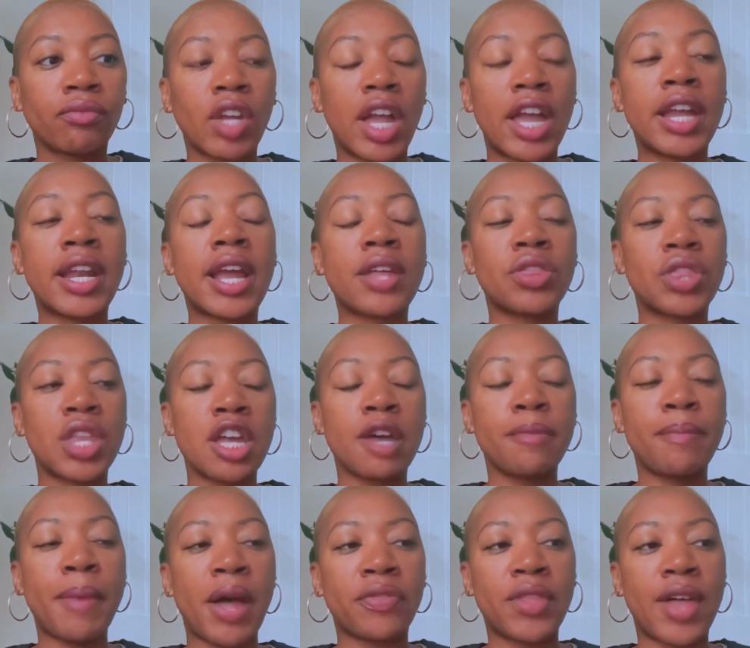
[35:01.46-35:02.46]
And I think
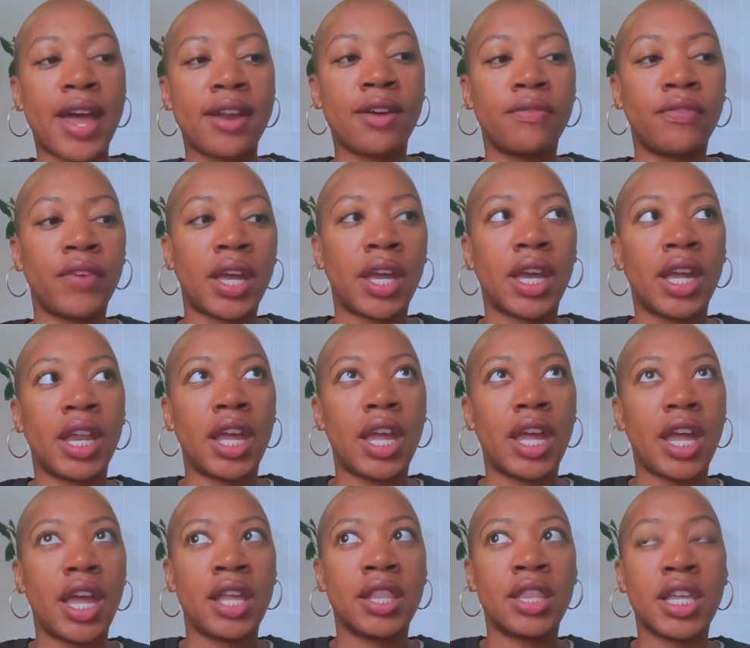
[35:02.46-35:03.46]
about that event
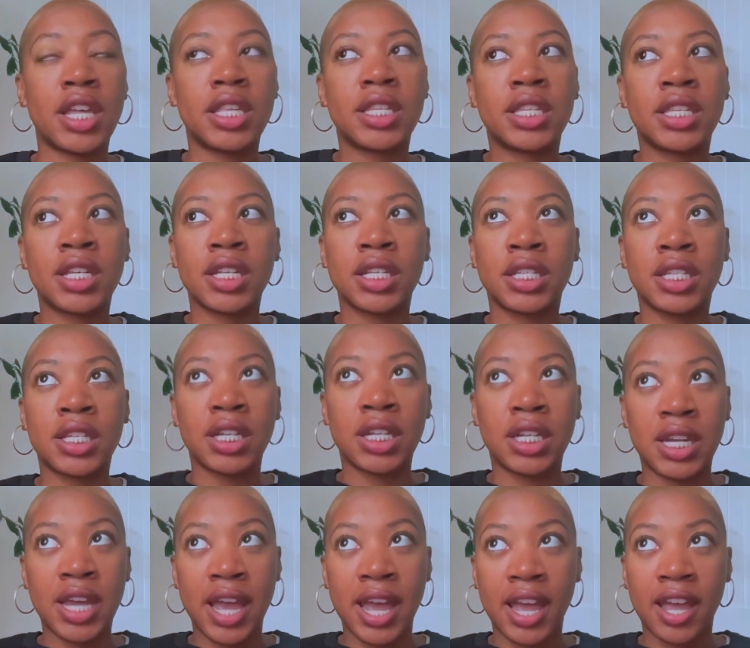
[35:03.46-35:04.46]
and then to
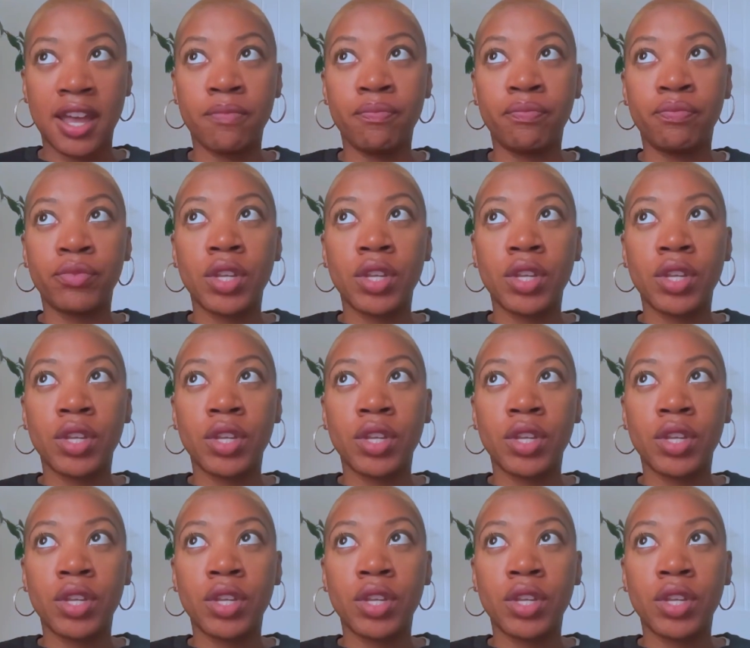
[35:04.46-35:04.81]
today,